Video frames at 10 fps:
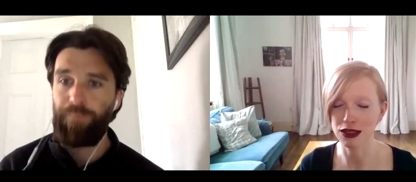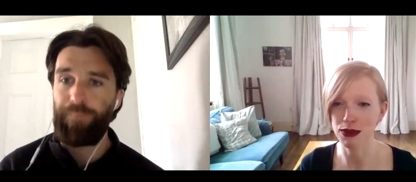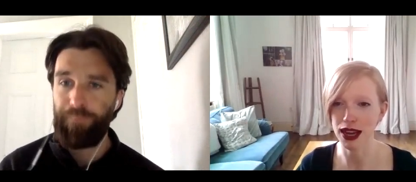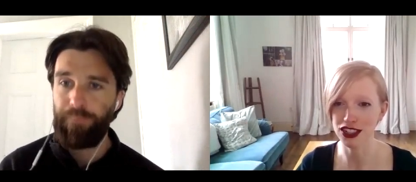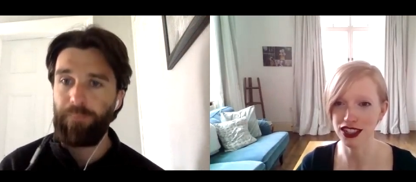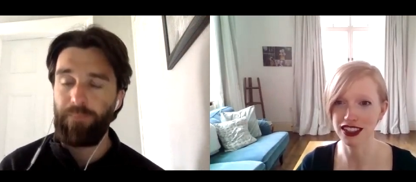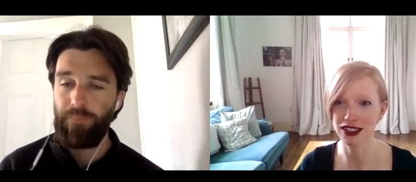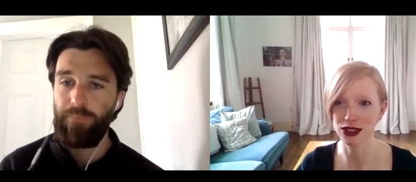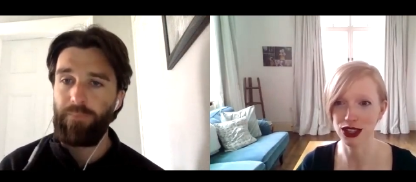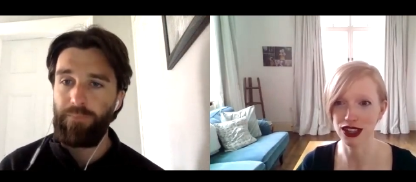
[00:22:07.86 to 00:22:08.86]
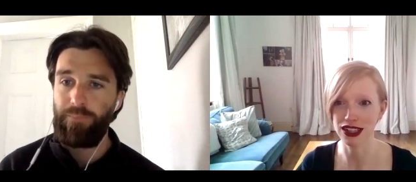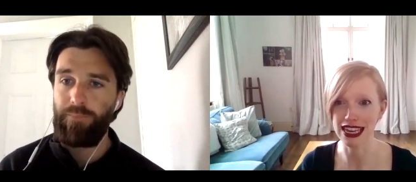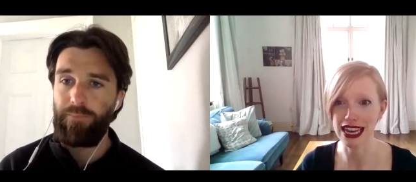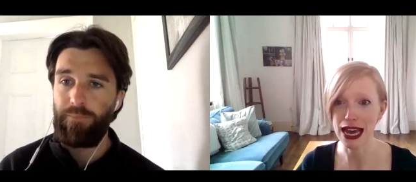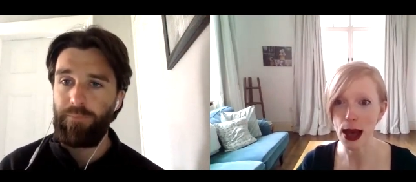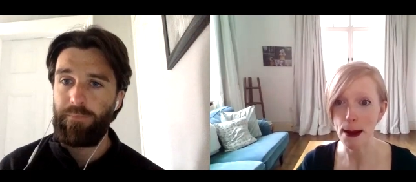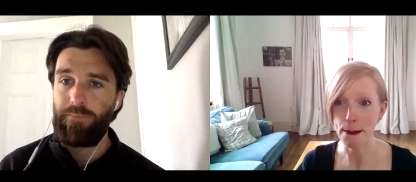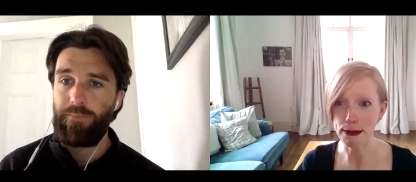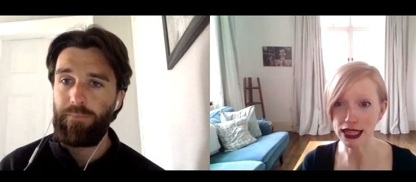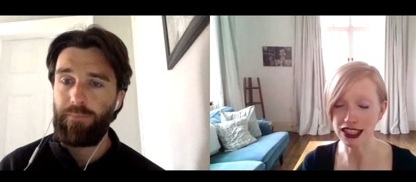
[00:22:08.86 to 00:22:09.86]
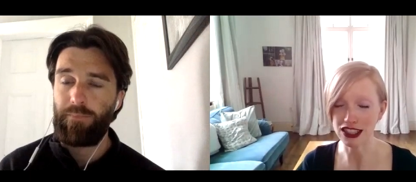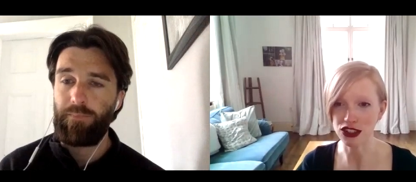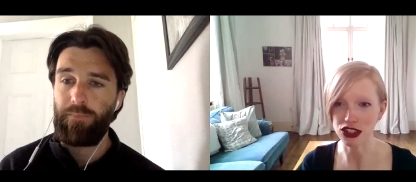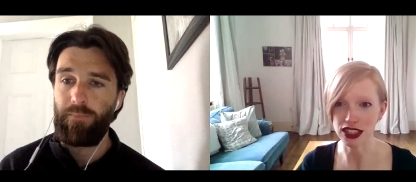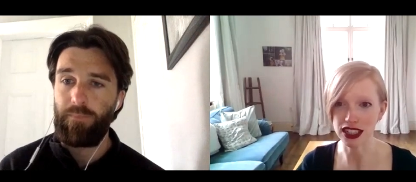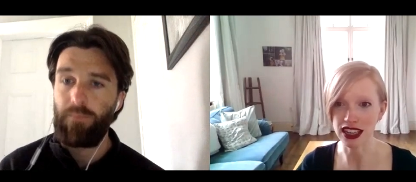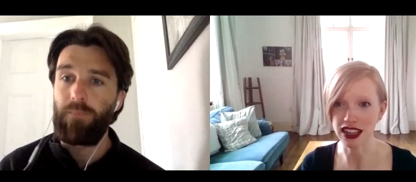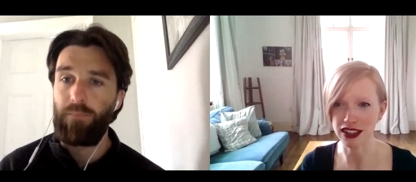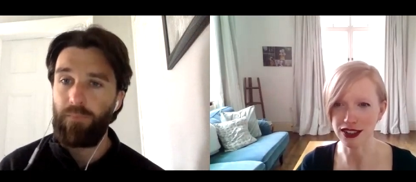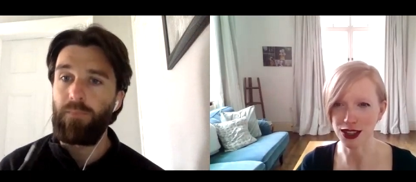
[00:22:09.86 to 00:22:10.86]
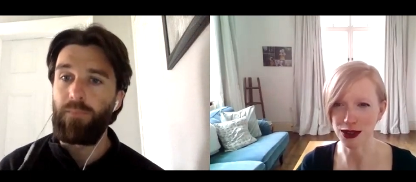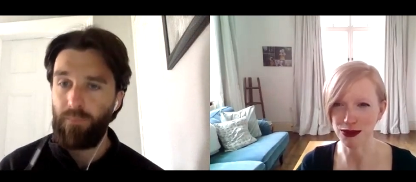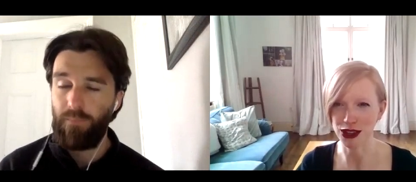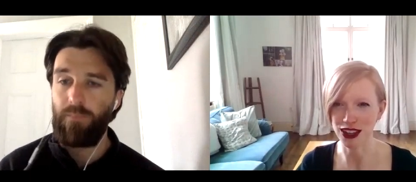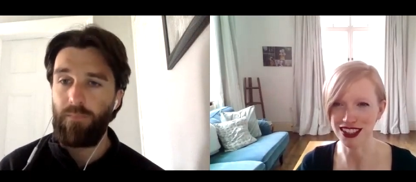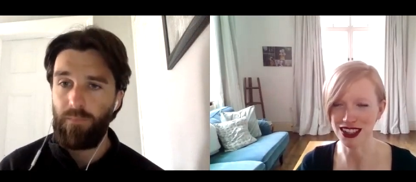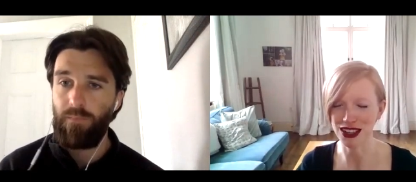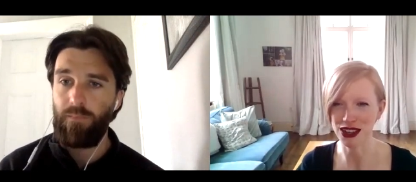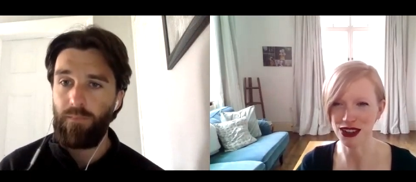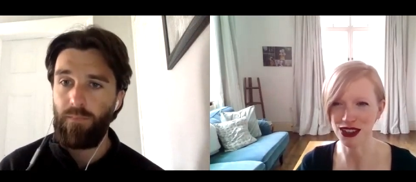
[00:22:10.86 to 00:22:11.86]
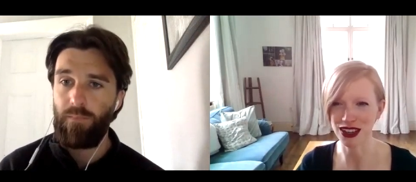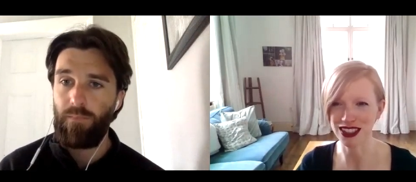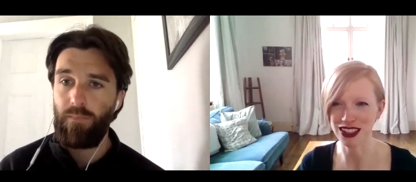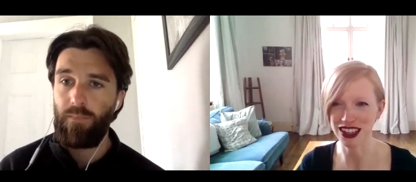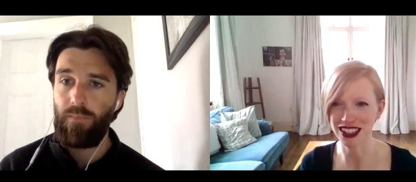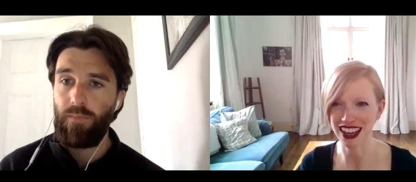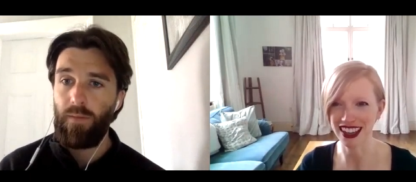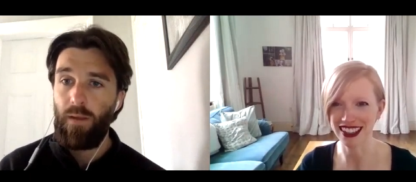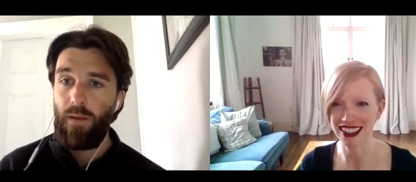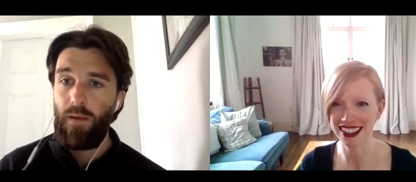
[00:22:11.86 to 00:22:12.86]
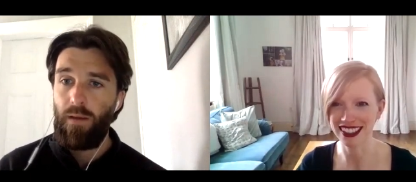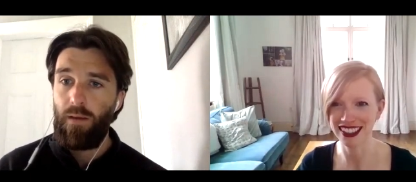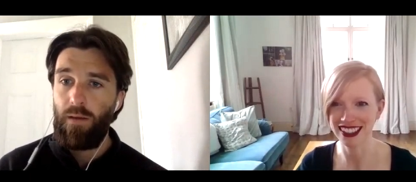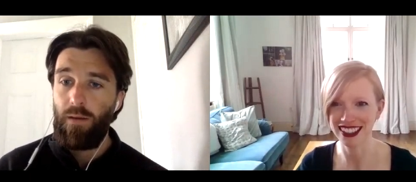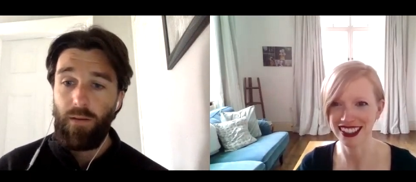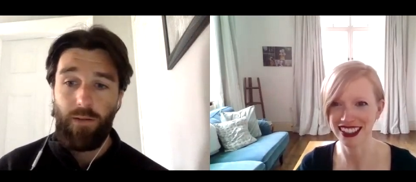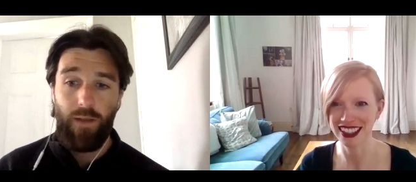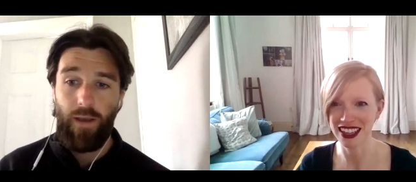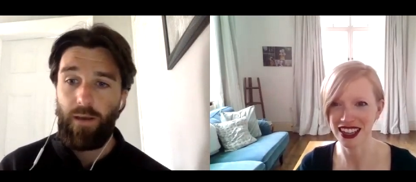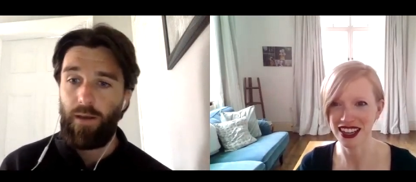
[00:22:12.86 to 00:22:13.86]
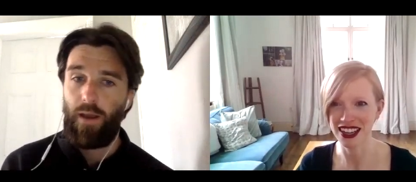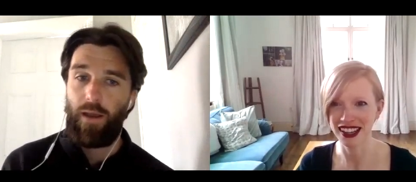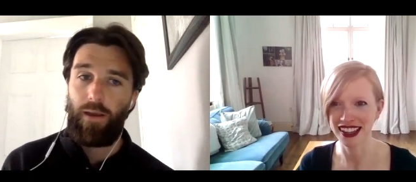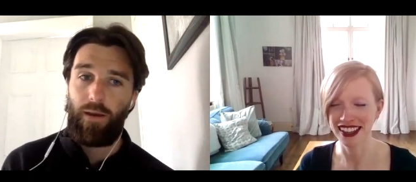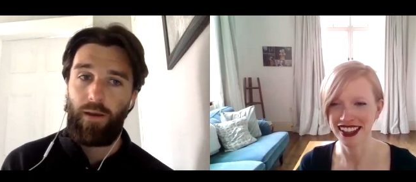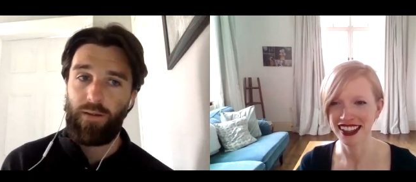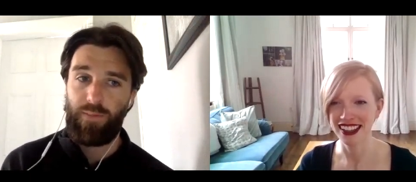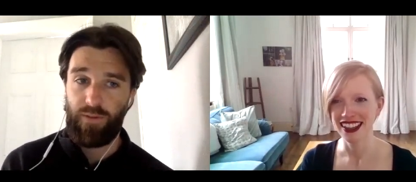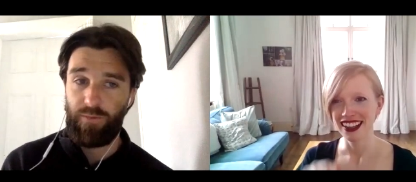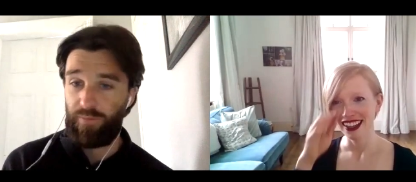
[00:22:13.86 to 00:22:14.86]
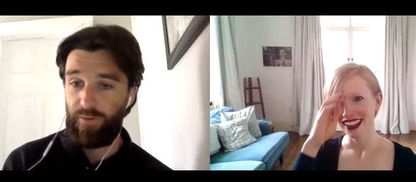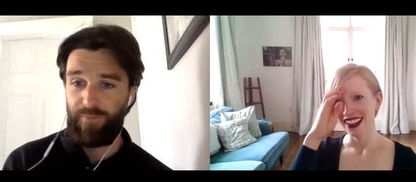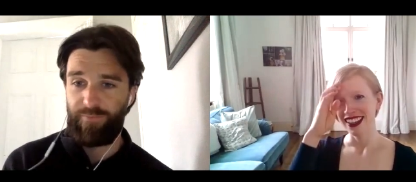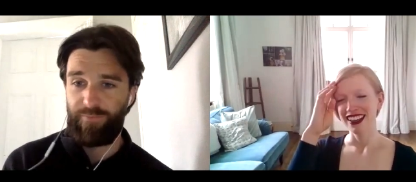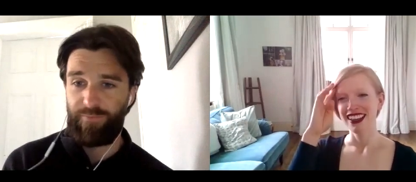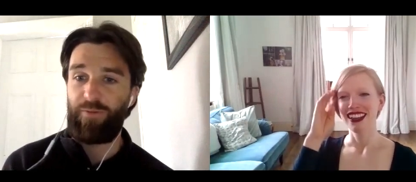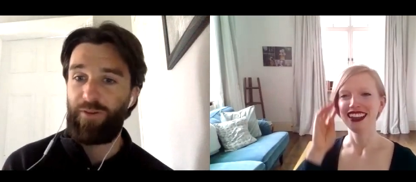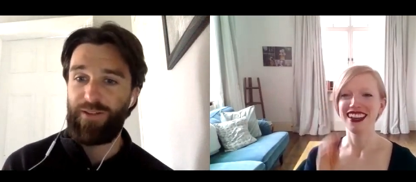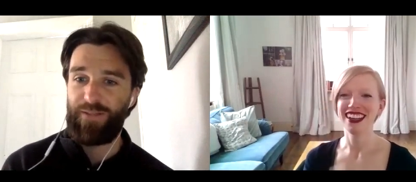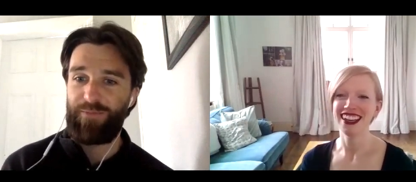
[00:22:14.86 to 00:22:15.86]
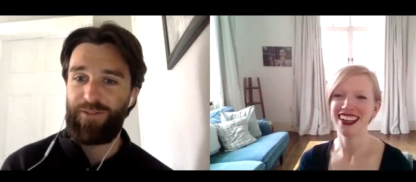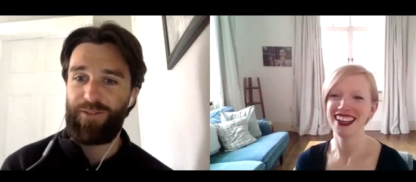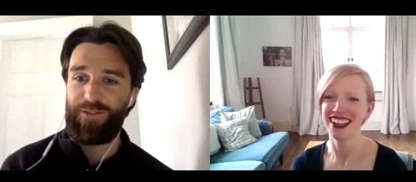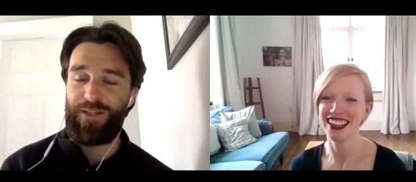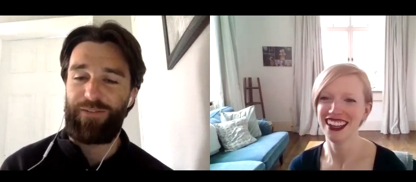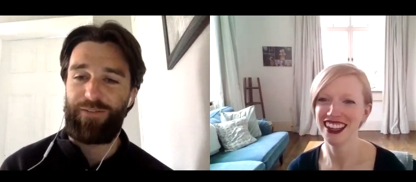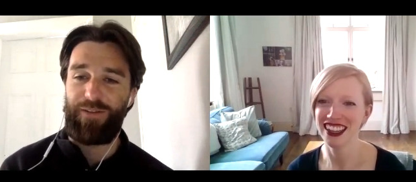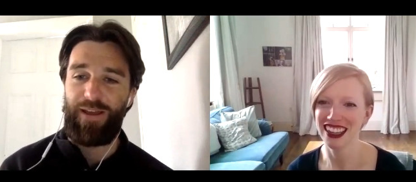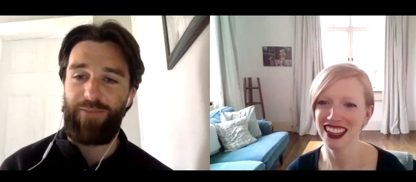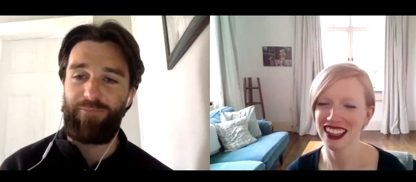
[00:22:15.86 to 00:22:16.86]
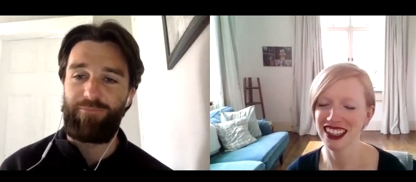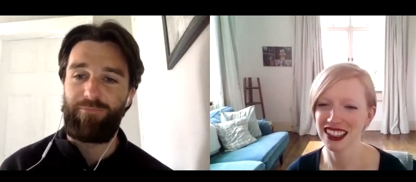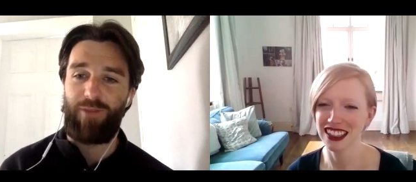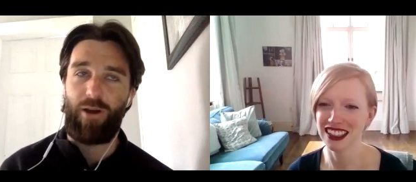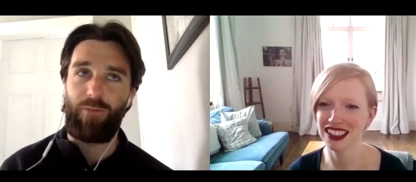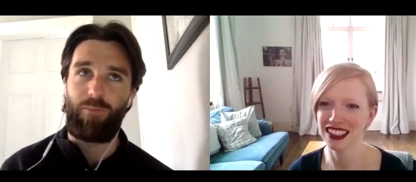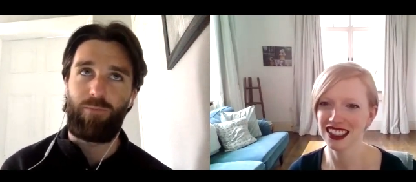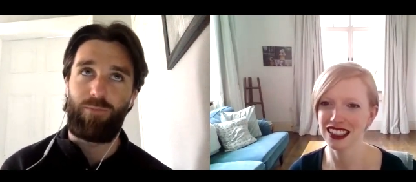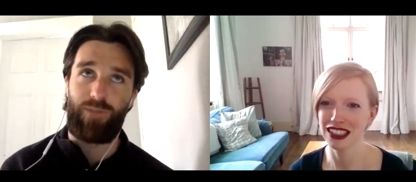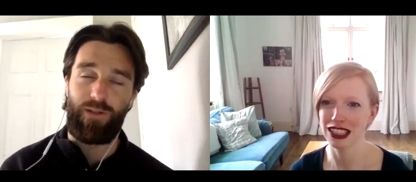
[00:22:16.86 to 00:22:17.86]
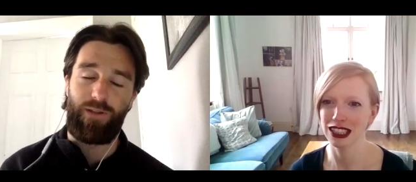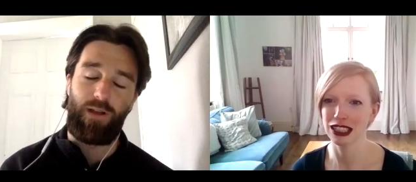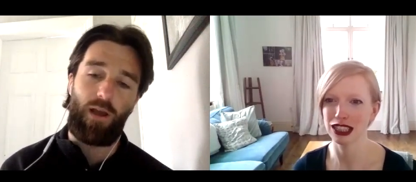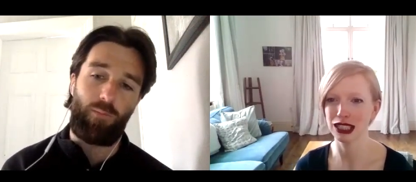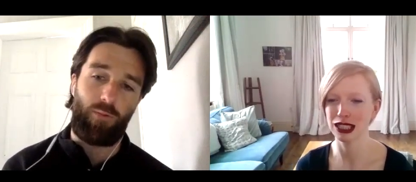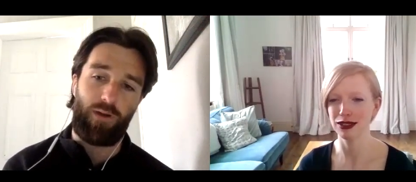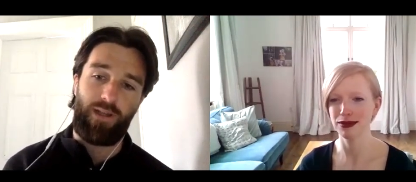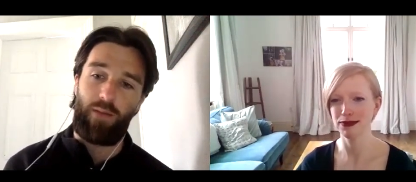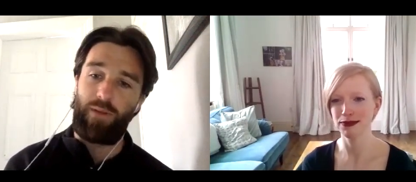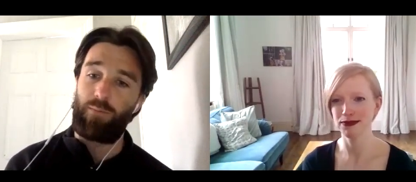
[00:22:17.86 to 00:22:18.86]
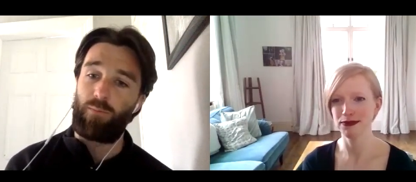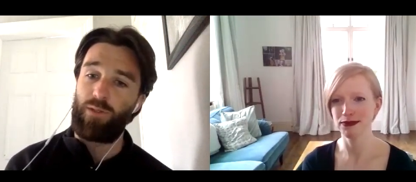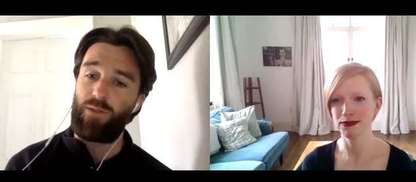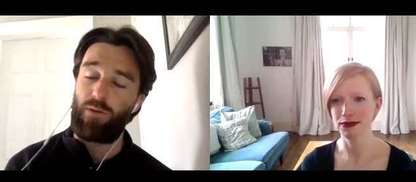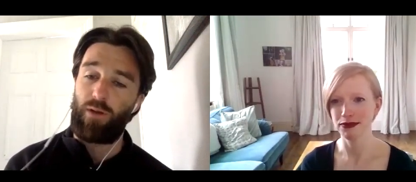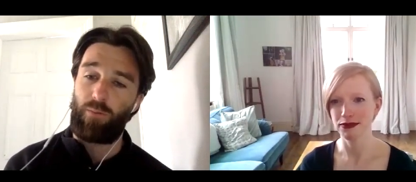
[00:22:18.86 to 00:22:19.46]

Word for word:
Speaker 1: especially in those early months or early years. So I'm curious to know what your thoughts are on that.
Speaker 2: Yeah, uh, I suppose it would be probably very similar to yourself. Um, I The, the line of work that I'm in, we do a lot